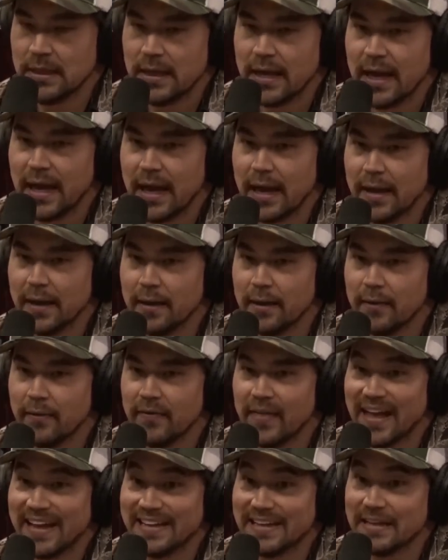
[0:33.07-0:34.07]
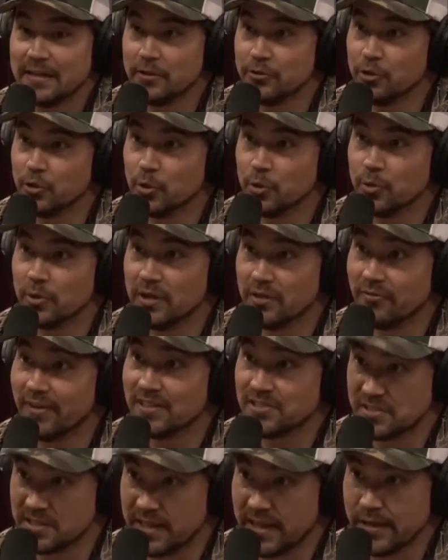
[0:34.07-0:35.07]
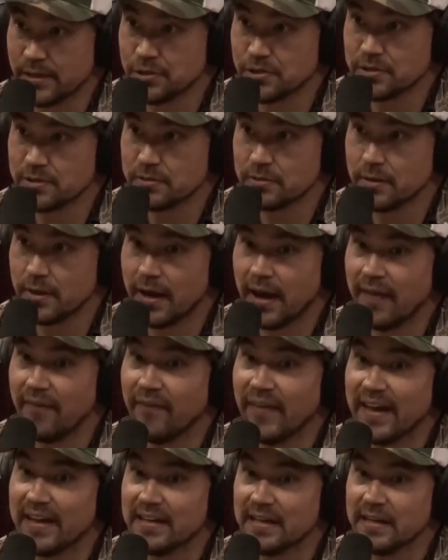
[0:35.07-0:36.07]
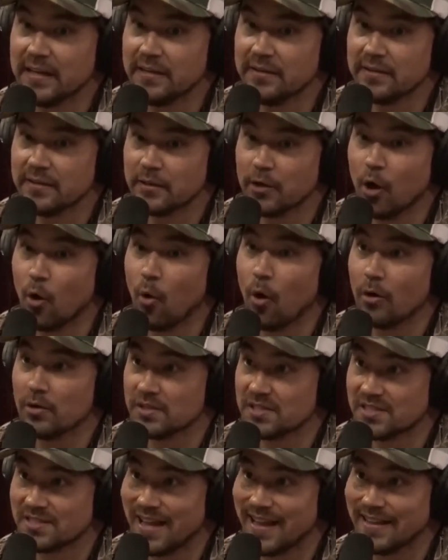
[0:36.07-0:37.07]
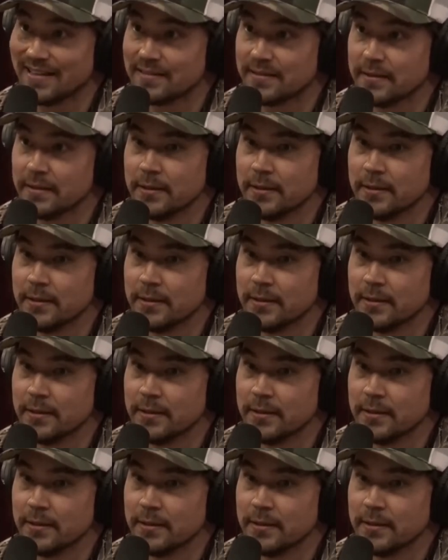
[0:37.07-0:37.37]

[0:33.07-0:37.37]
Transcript: And they need to do an investigation, and they need to go on site.